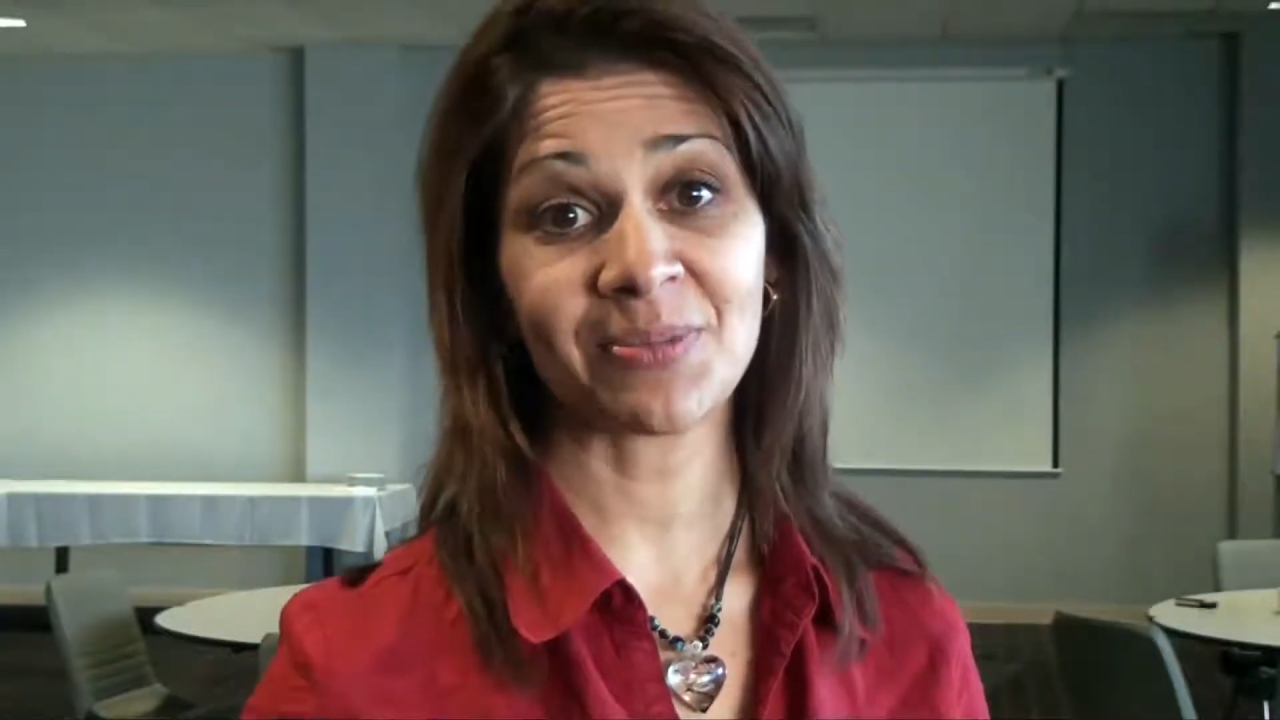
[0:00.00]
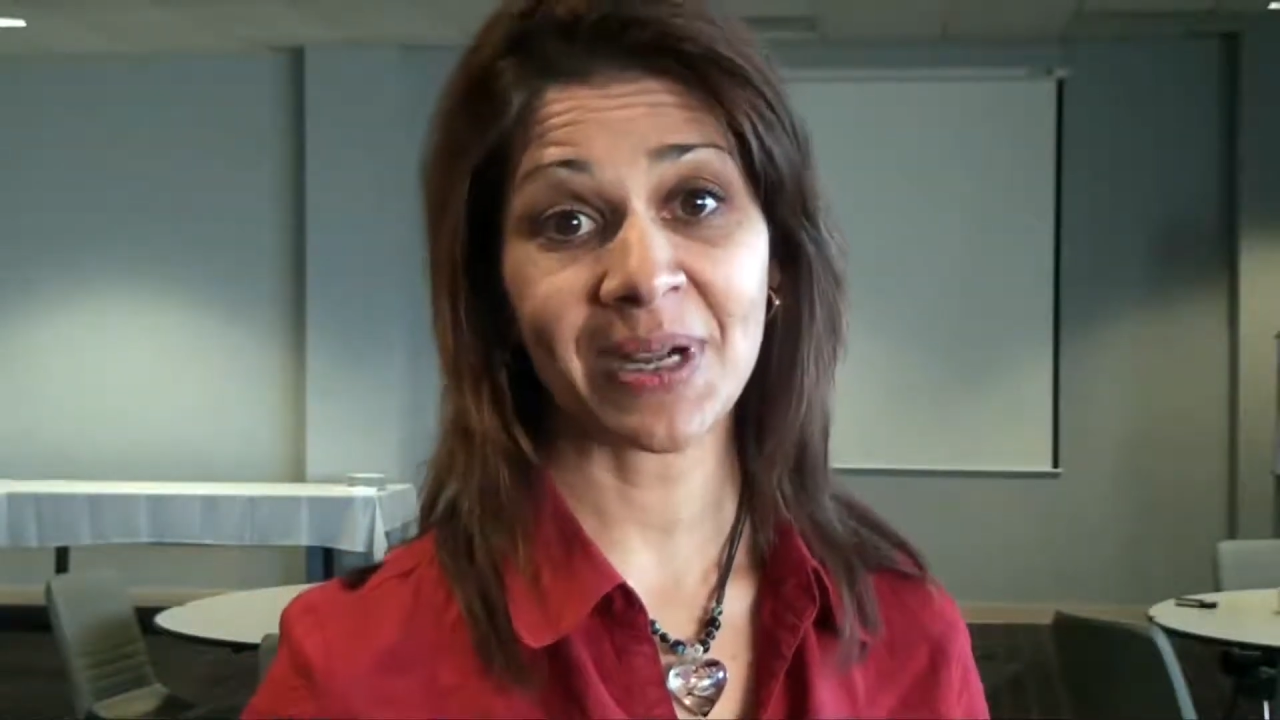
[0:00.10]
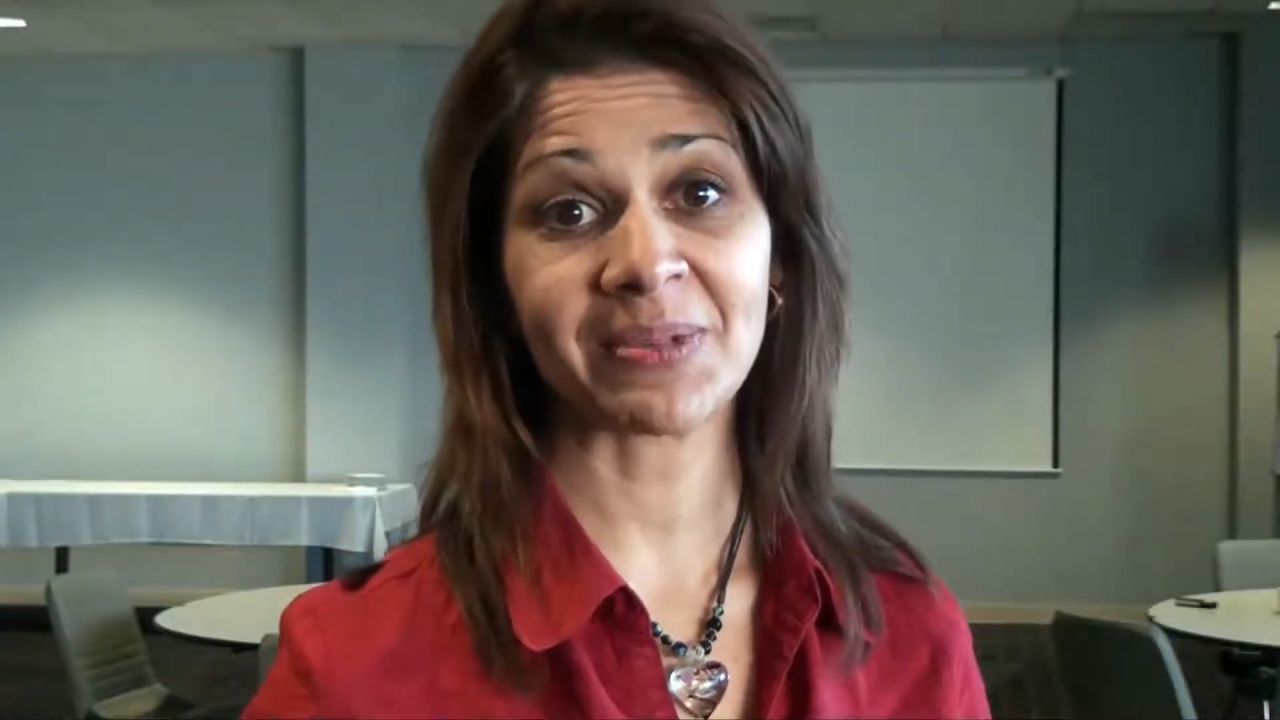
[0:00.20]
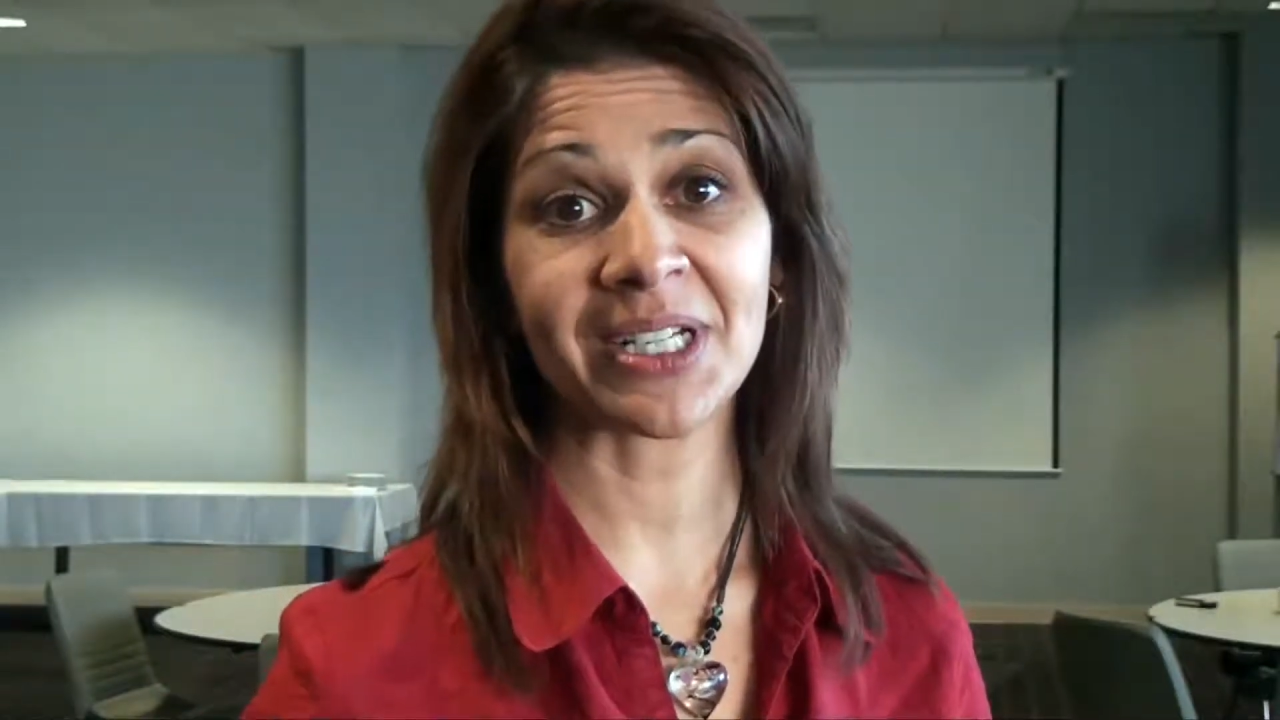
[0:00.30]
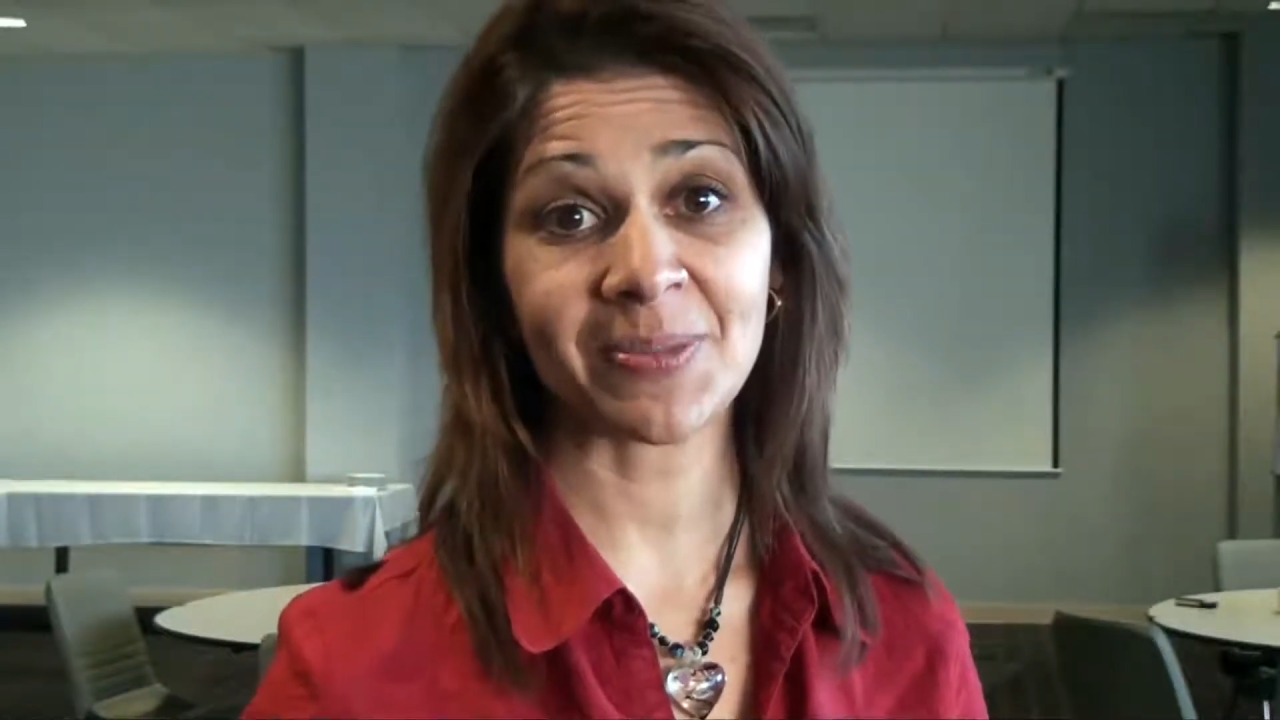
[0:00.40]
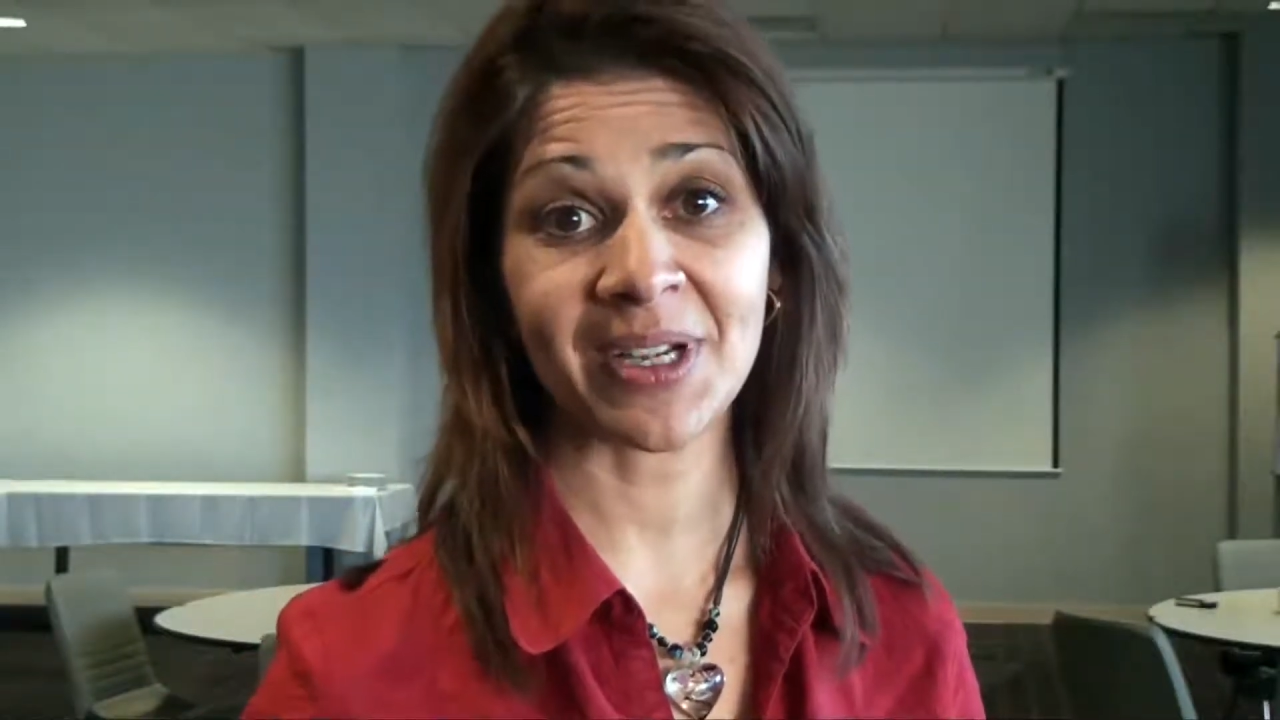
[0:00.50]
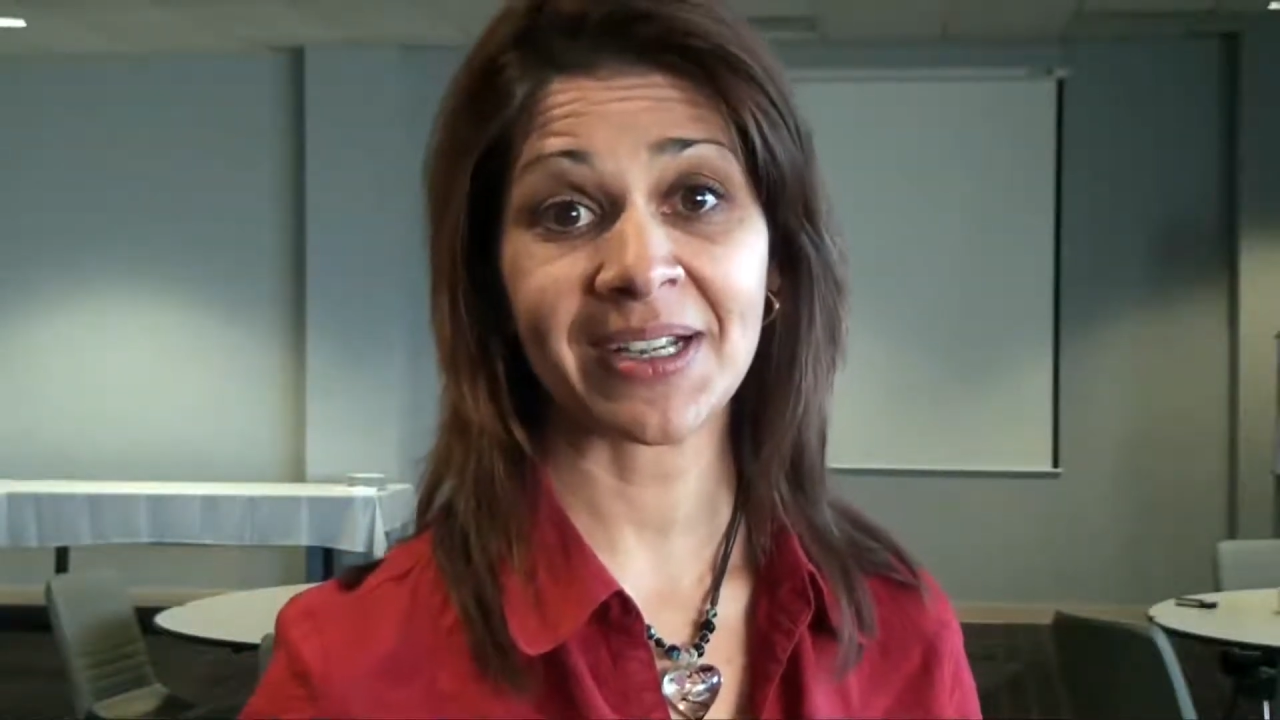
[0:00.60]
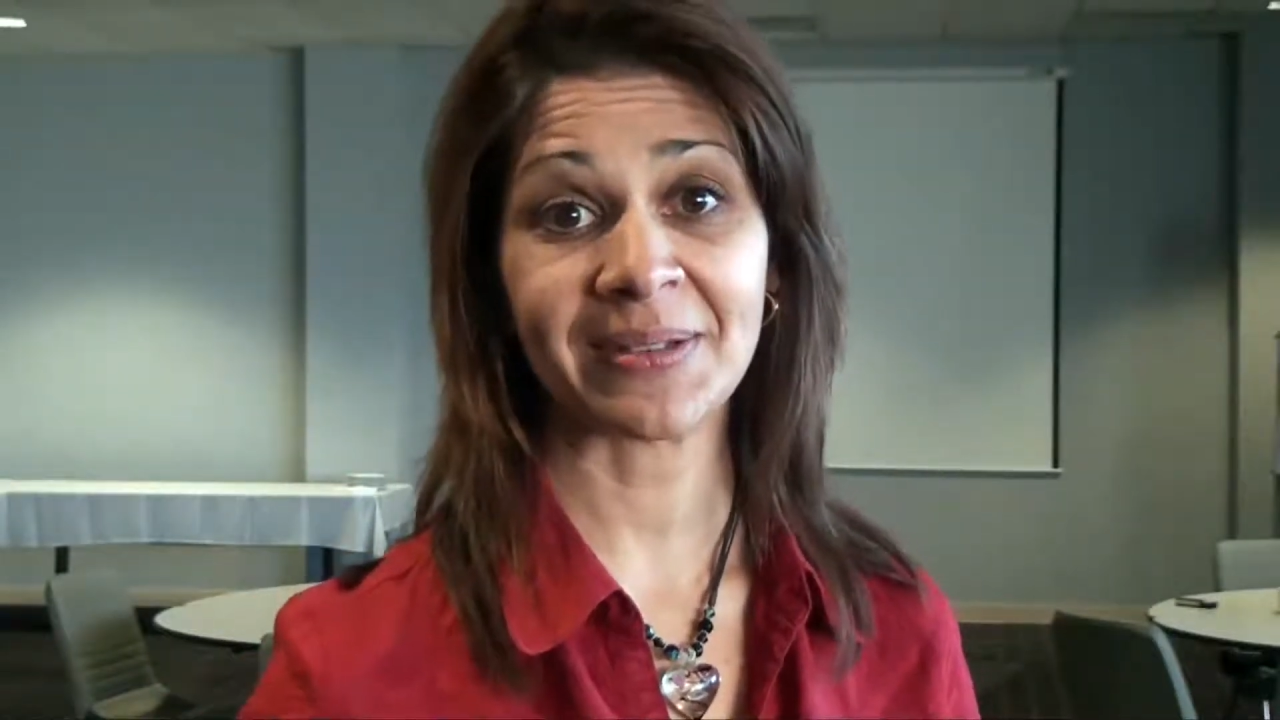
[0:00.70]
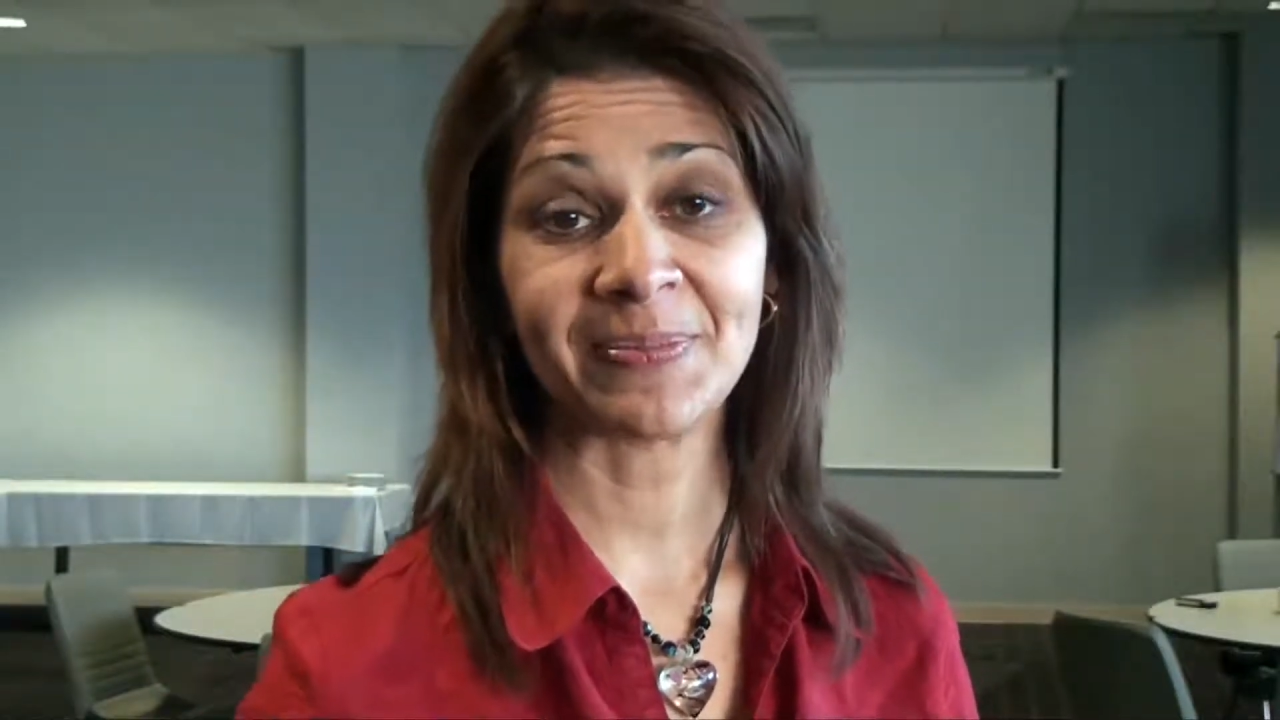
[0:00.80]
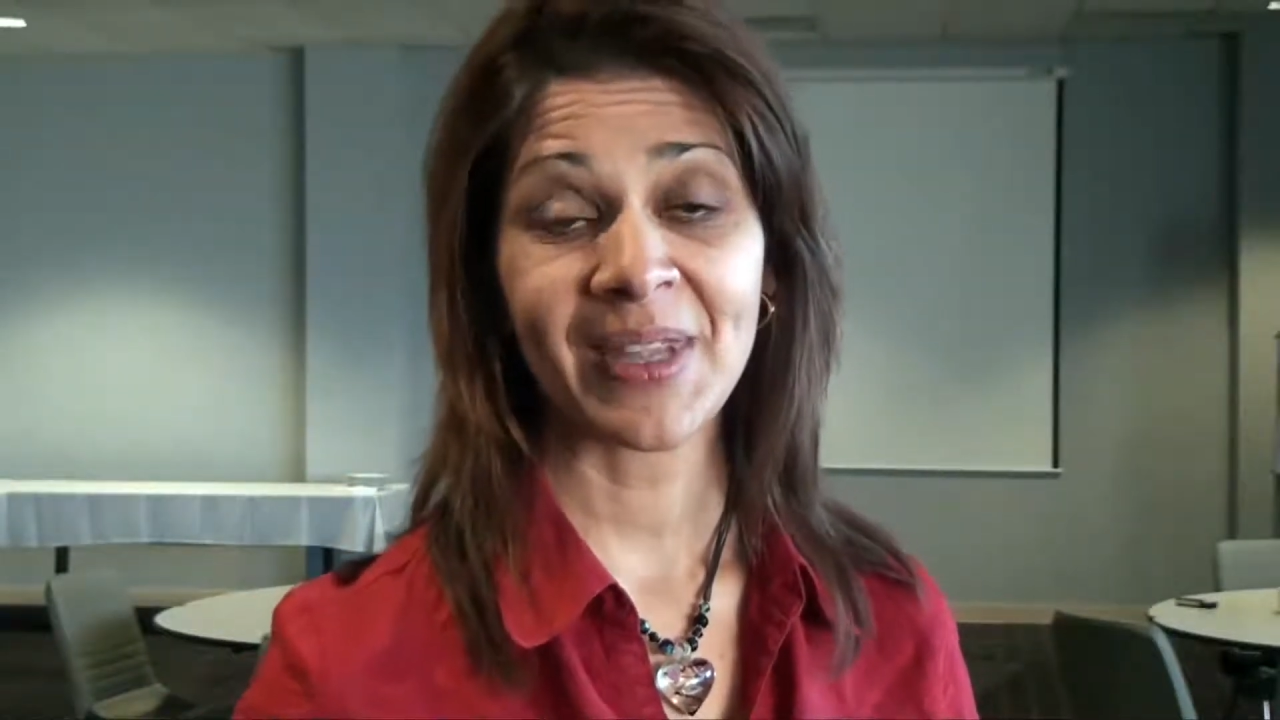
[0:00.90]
public speaker